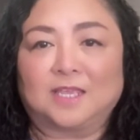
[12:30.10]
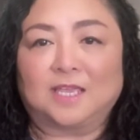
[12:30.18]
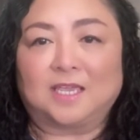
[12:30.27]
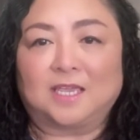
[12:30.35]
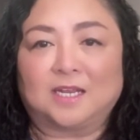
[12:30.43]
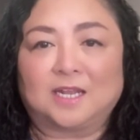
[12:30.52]

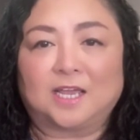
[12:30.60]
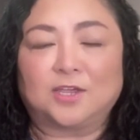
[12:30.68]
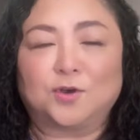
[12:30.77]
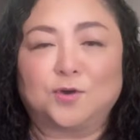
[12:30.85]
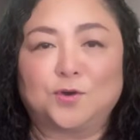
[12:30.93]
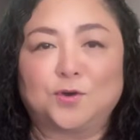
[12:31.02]
and I
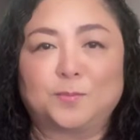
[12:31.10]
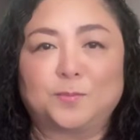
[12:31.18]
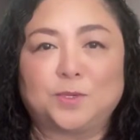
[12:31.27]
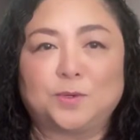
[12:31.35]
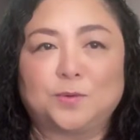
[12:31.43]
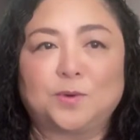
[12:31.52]
hope
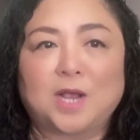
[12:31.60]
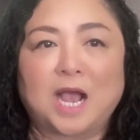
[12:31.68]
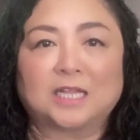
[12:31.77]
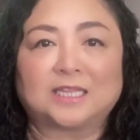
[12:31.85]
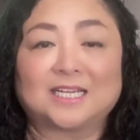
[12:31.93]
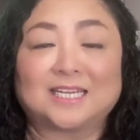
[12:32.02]
you
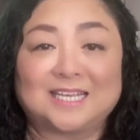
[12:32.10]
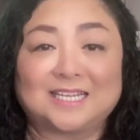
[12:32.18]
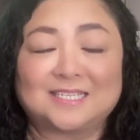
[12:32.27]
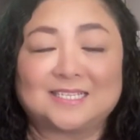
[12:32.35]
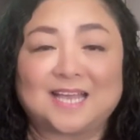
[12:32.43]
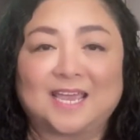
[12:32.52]
got an
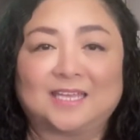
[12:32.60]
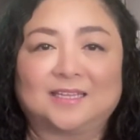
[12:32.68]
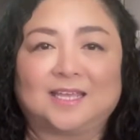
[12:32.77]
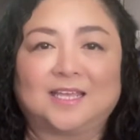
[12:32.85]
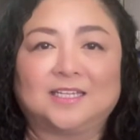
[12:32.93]
insight